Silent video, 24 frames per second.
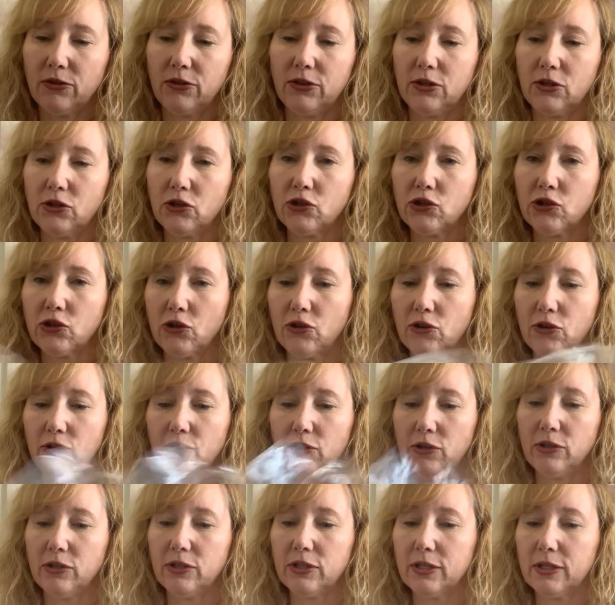the
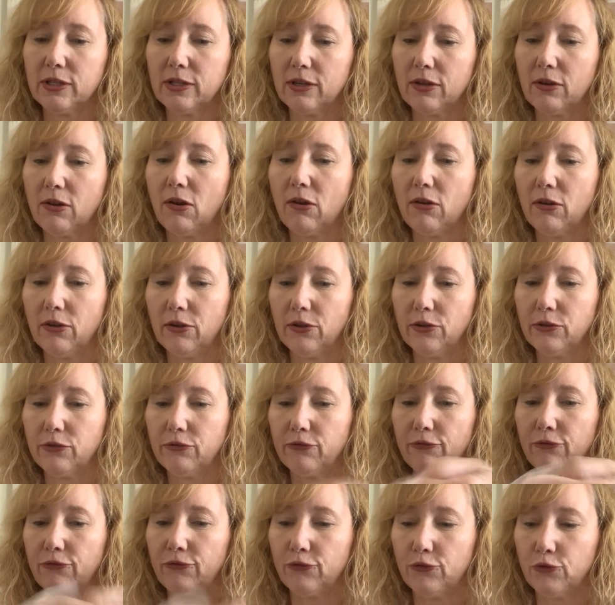shirt called
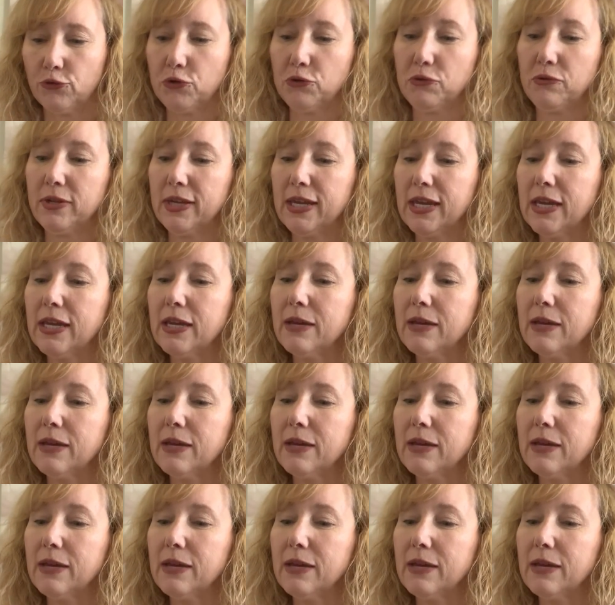Fruity